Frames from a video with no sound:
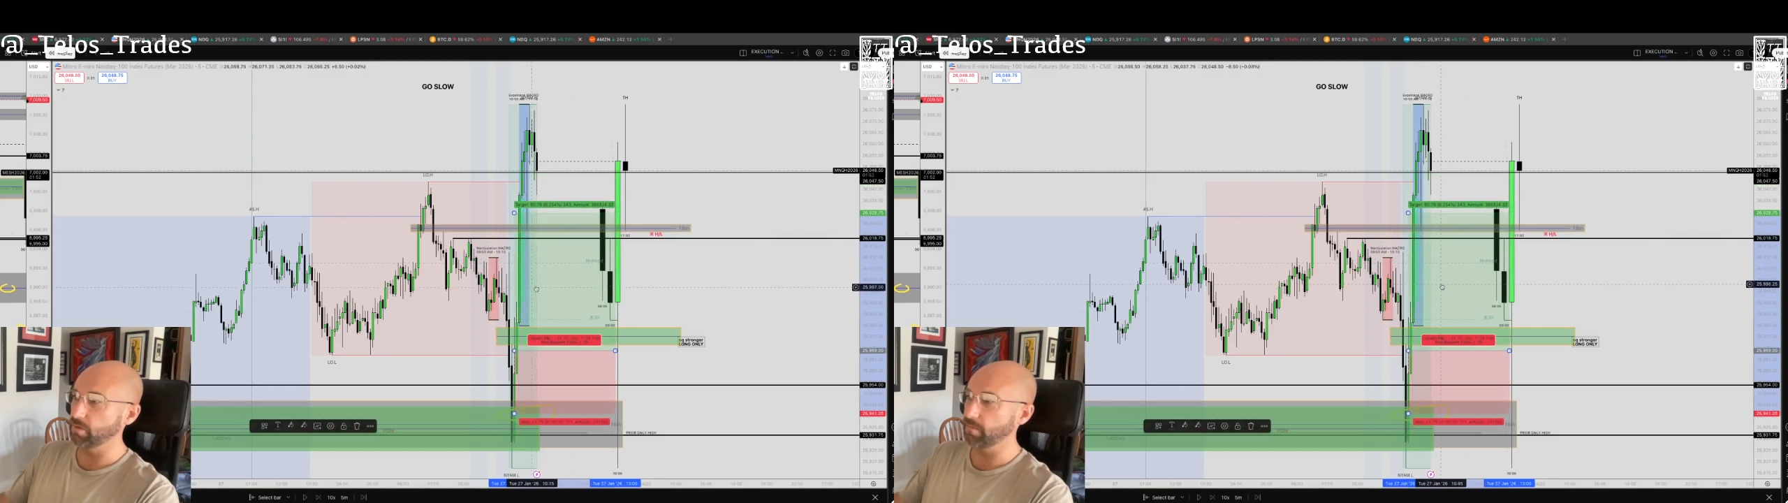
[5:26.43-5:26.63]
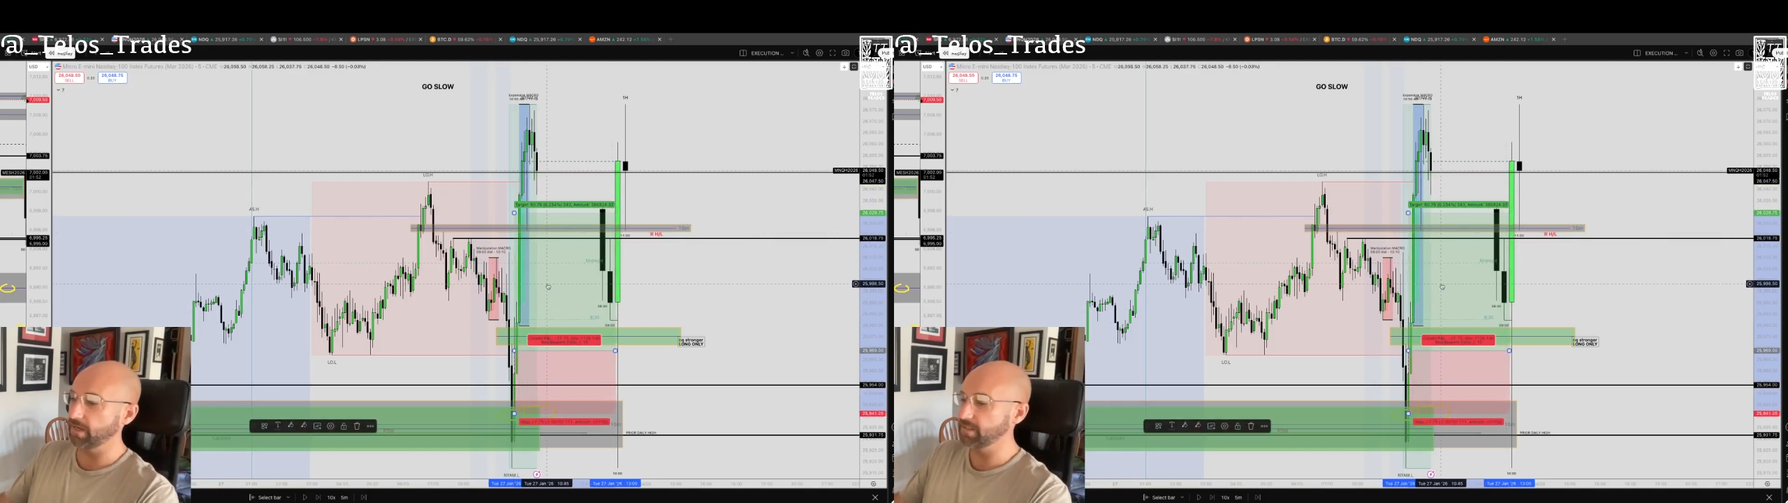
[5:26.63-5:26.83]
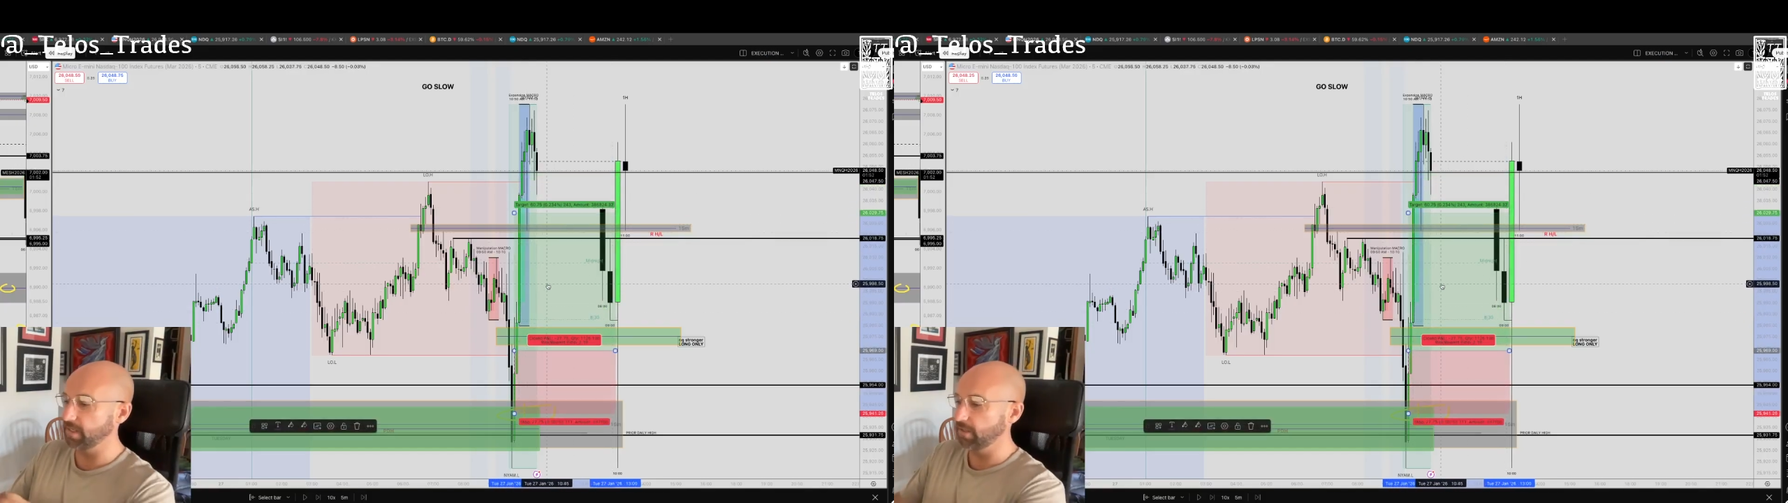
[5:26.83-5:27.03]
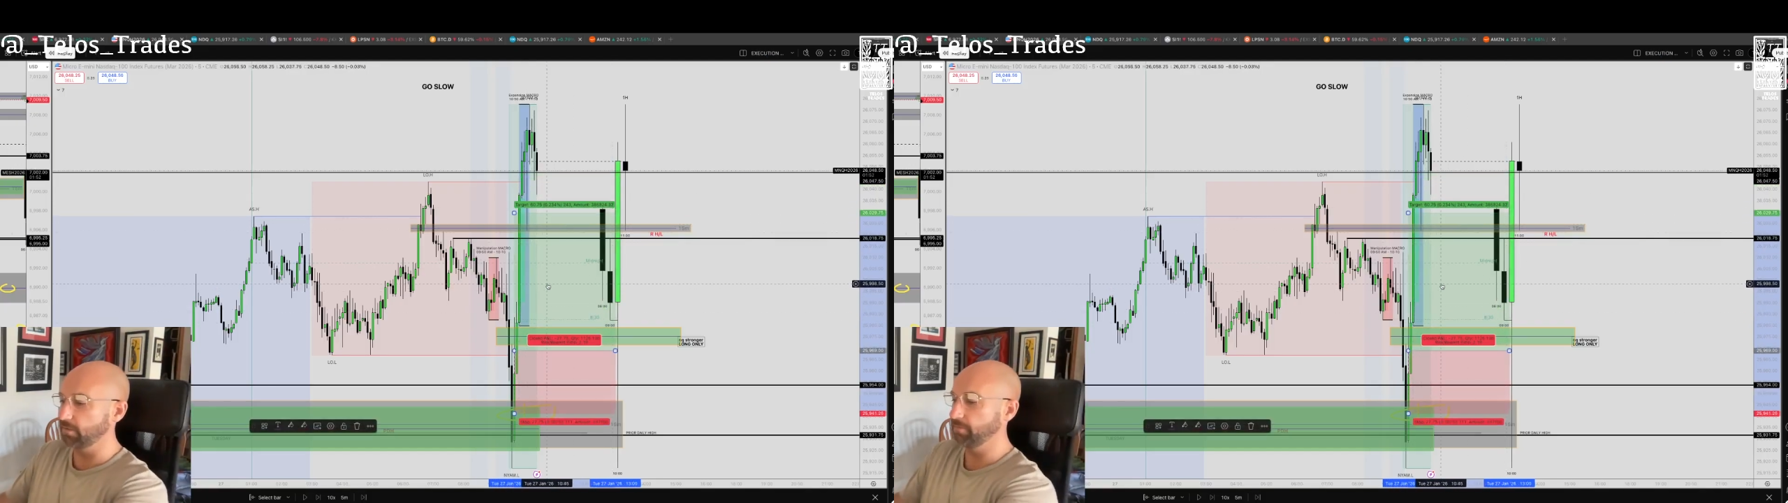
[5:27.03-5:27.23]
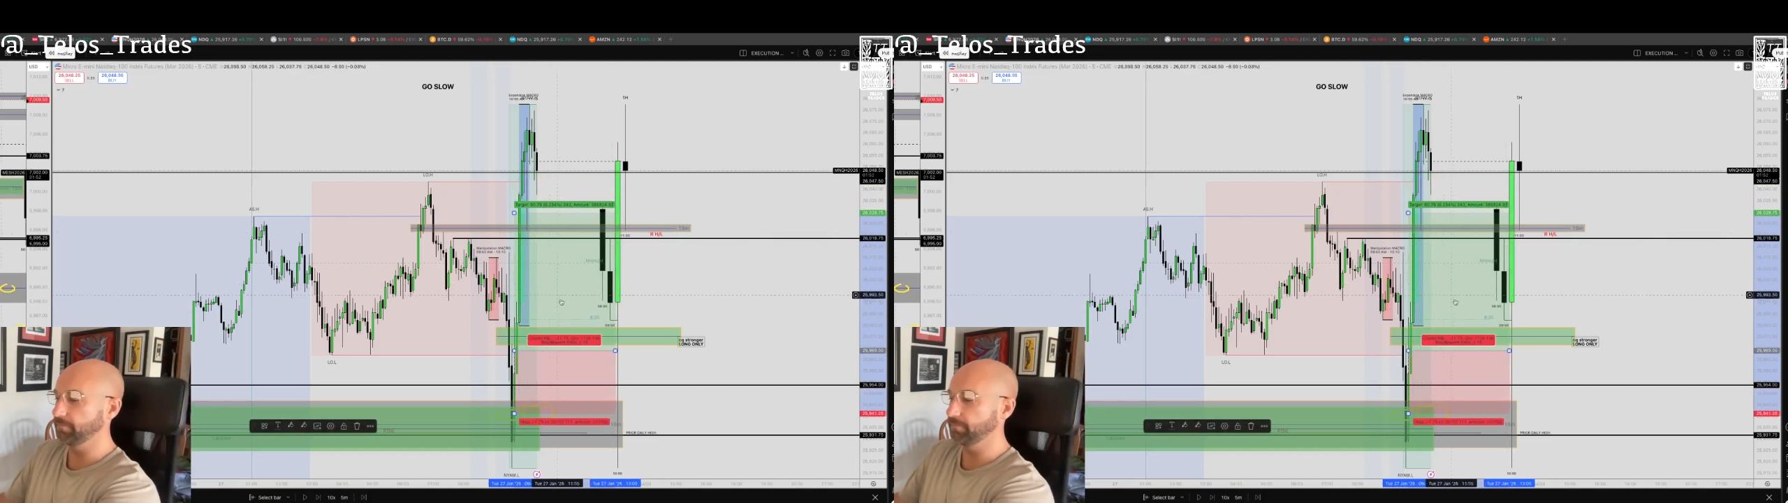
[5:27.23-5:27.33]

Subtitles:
back down